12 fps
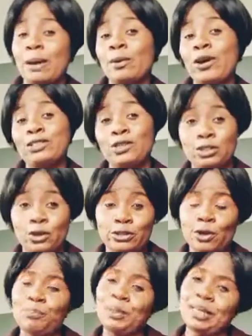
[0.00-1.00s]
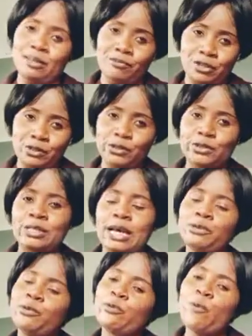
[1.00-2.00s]
I'm going to also pin the video so
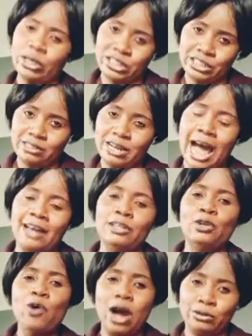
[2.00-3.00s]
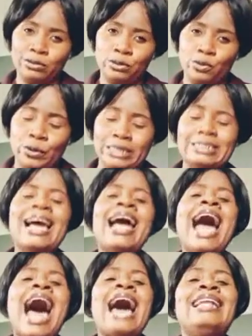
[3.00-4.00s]
that you watch it and know how to do it,
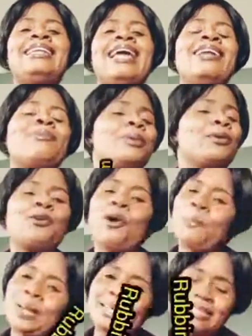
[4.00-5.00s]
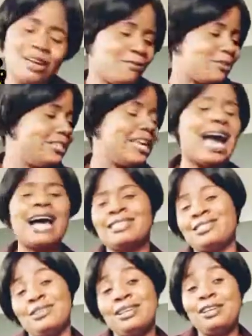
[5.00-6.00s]
and then be rubbing it every day
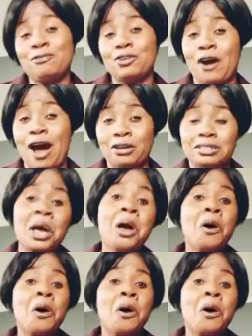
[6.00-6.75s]
as you leave your house.